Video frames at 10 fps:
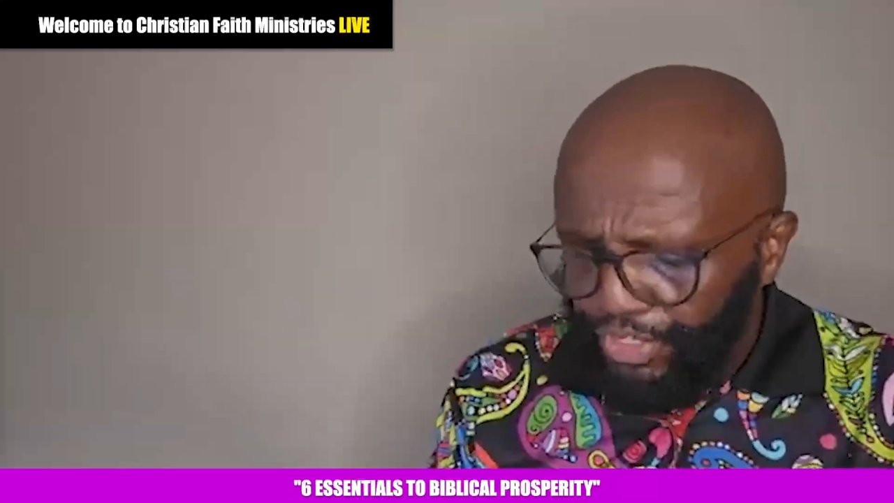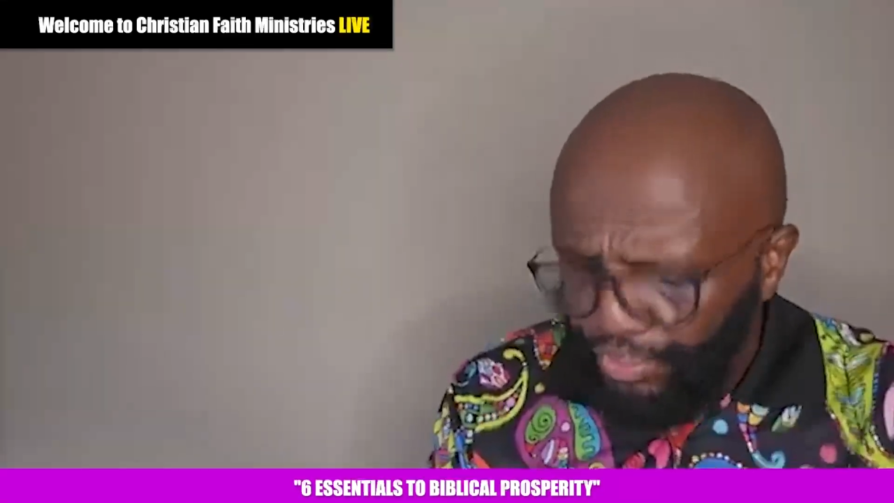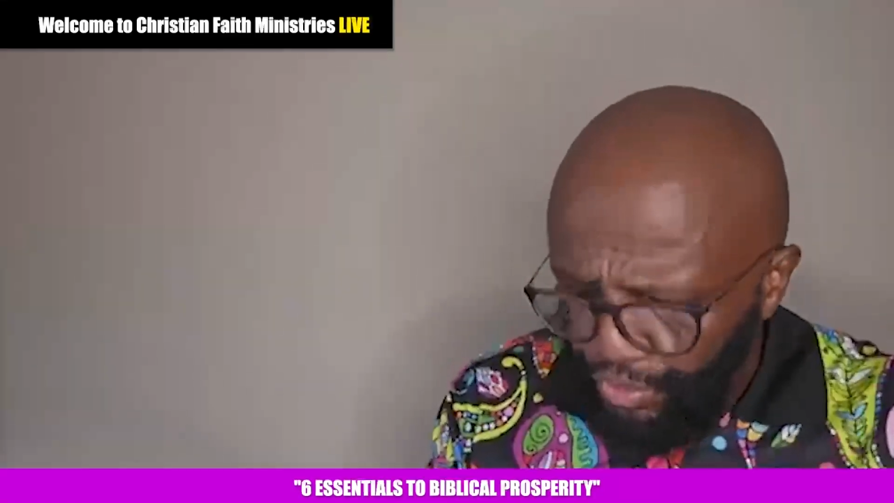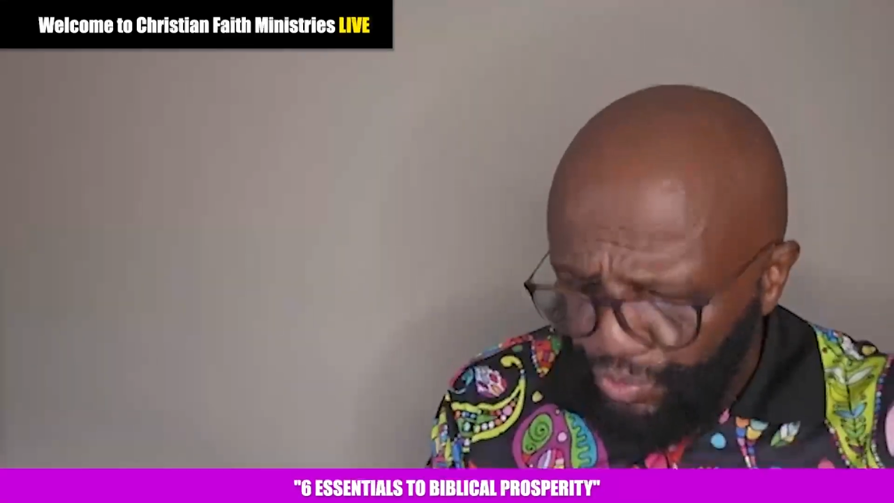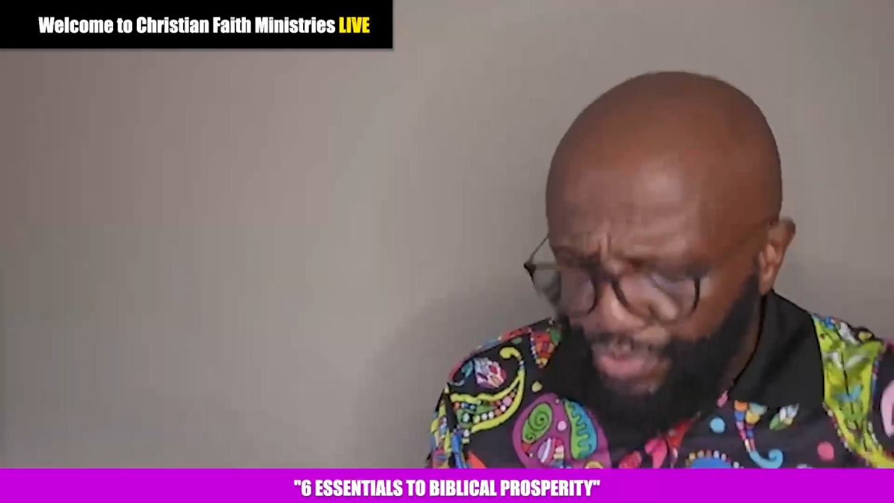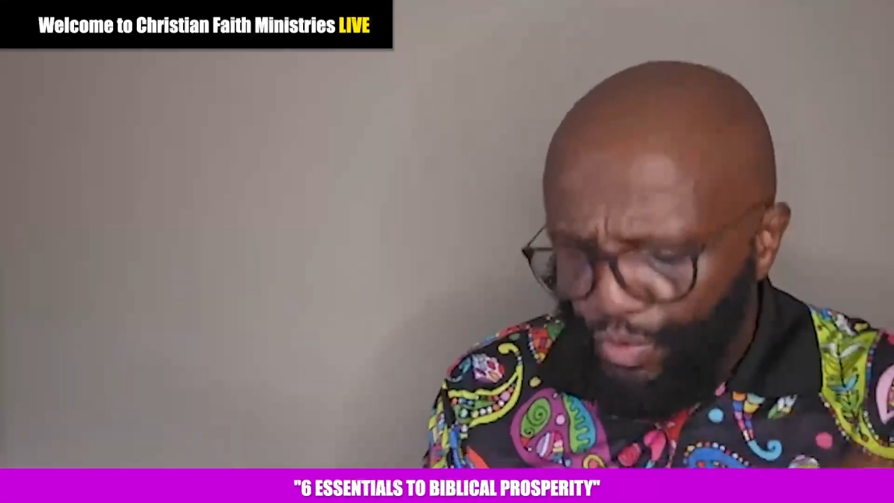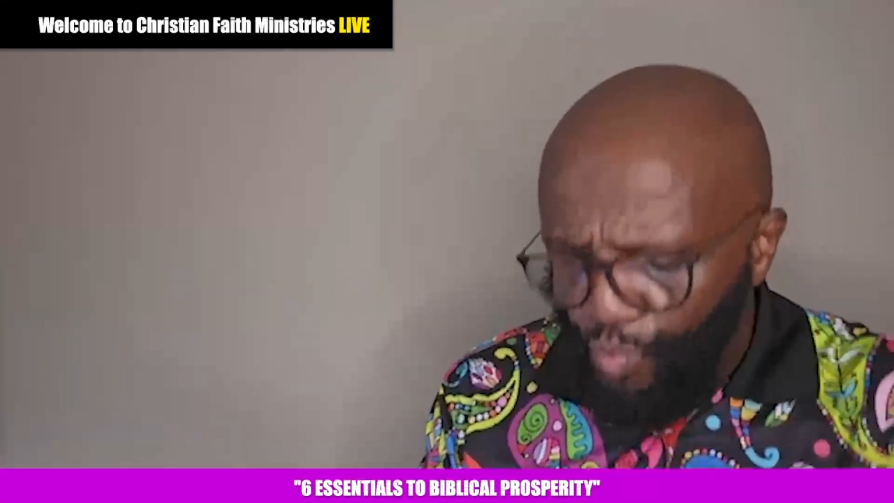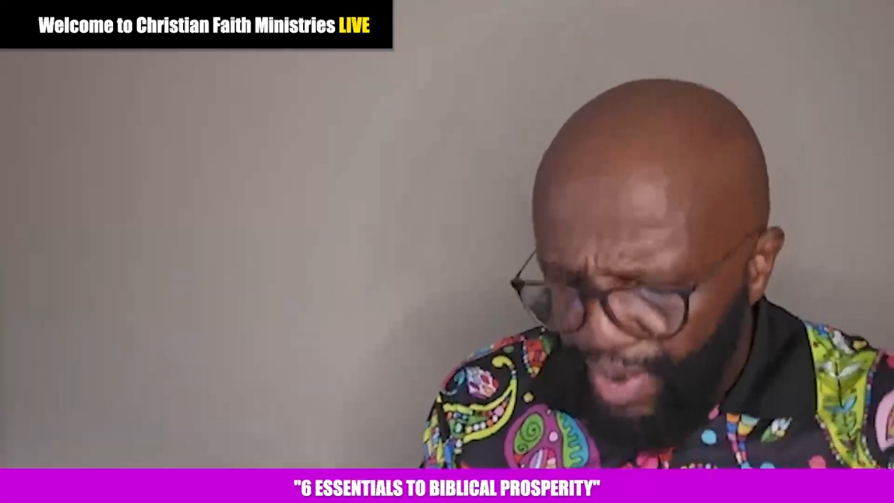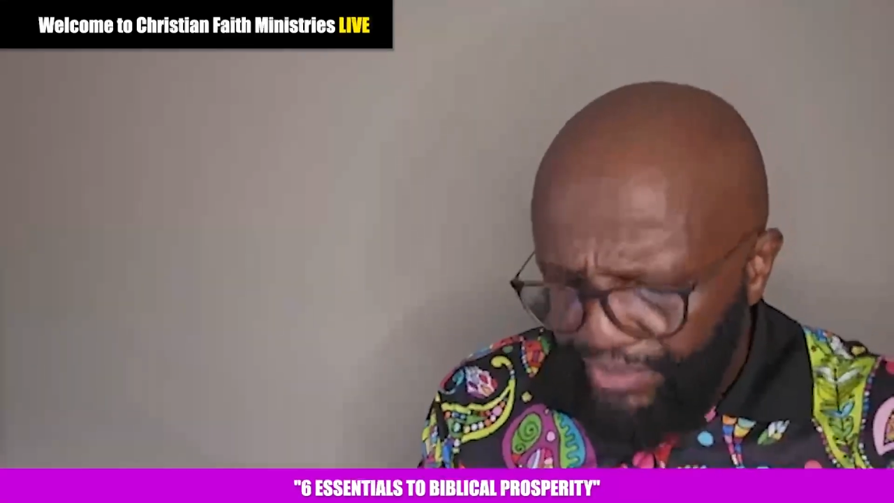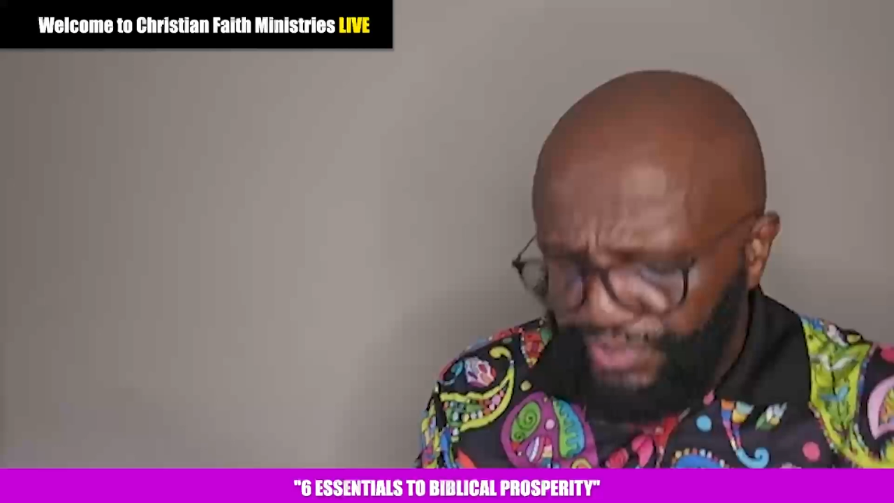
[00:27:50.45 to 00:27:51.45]
you the
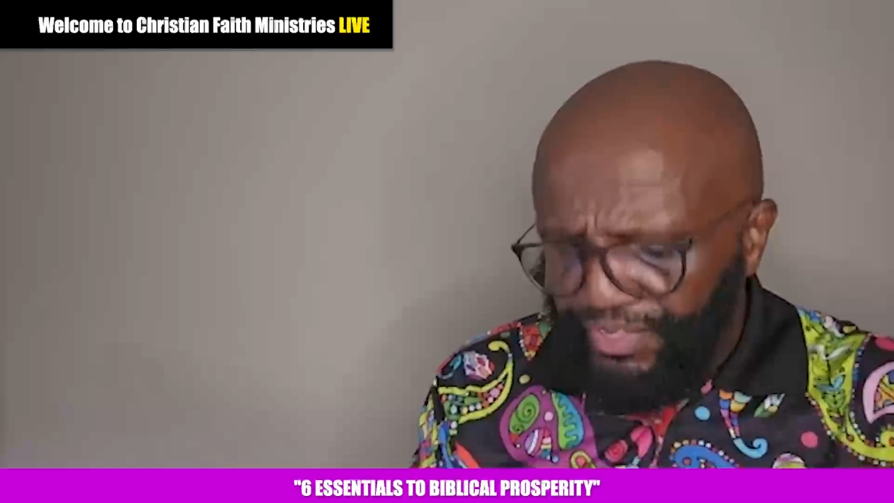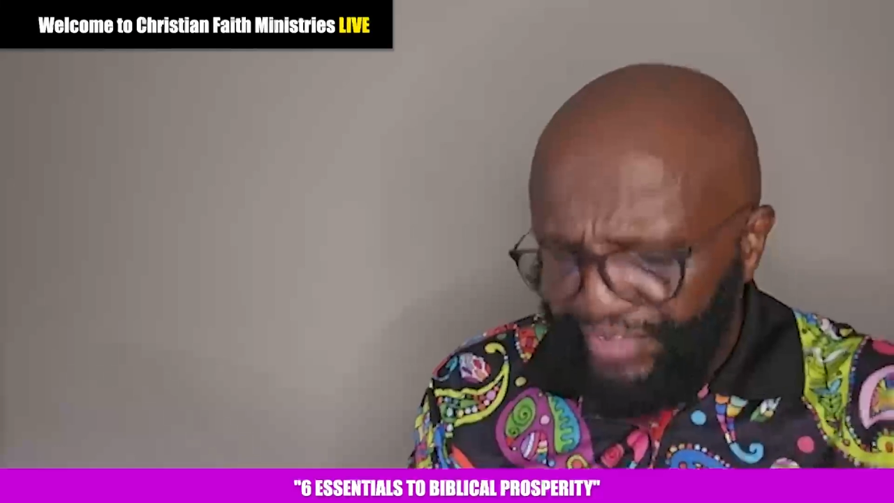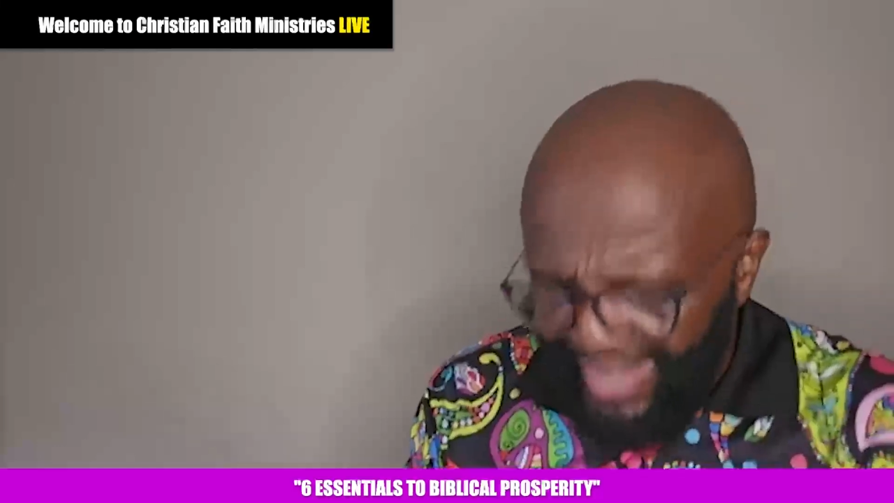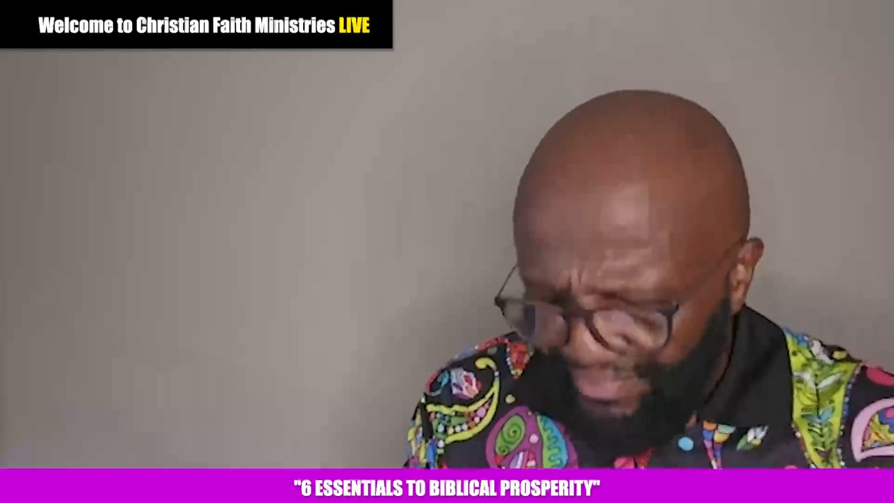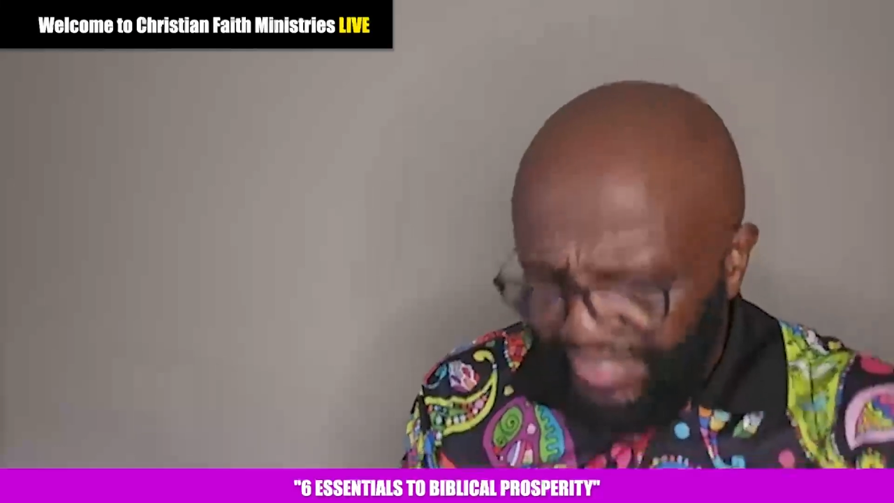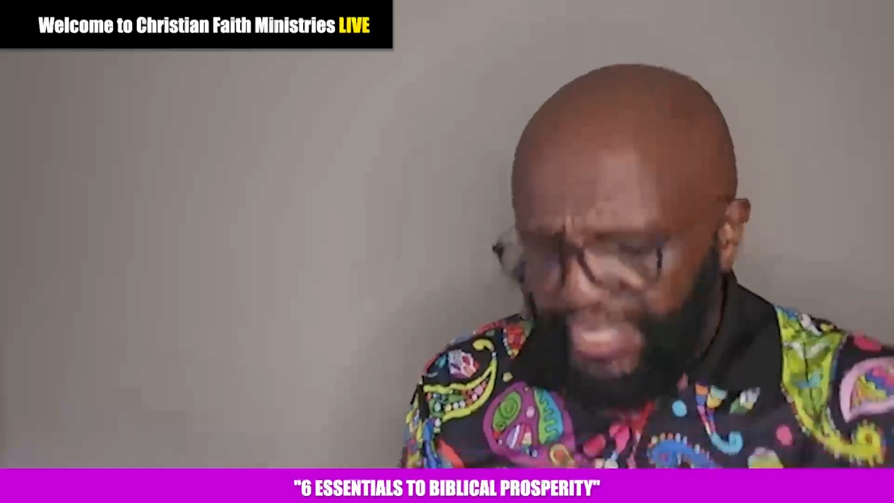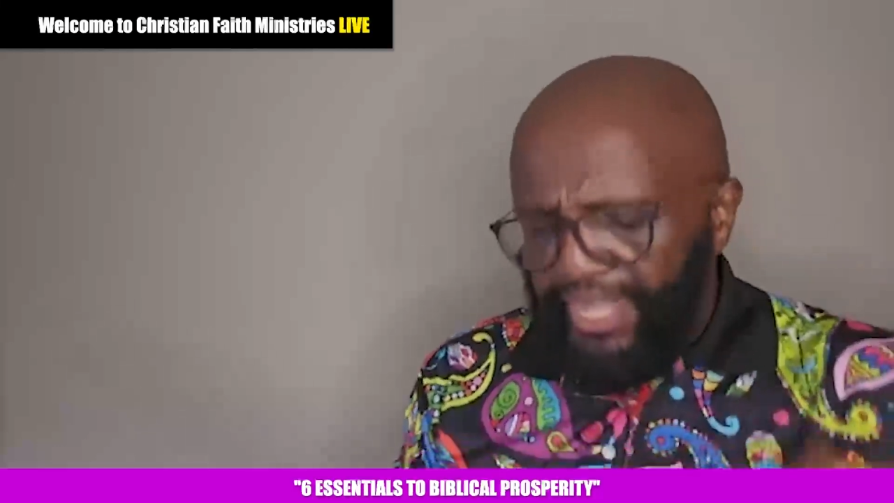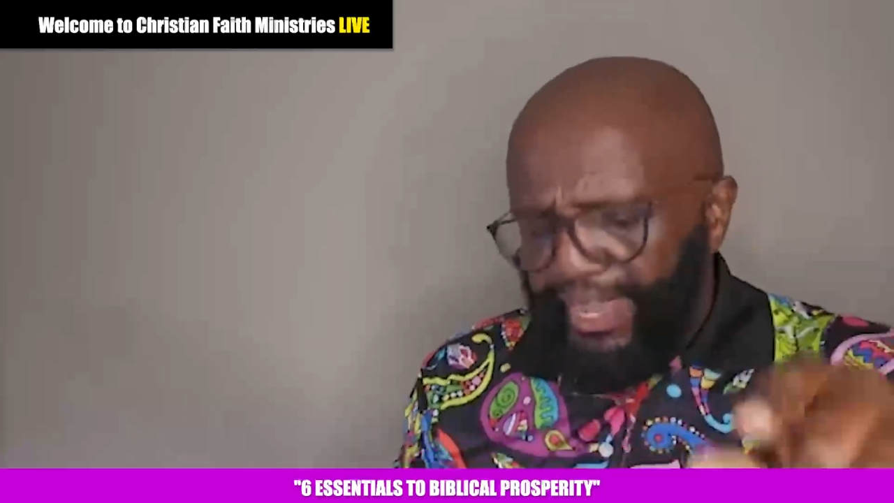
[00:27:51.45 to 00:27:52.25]
windows of heaven